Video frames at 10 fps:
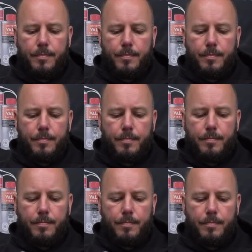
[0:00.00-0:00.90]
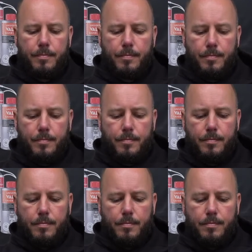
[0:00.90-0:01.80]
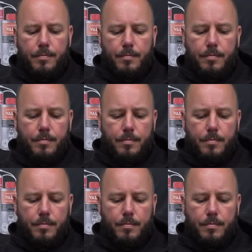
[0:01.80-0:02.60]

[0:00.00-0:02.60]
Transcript: No one is speaking in this clip.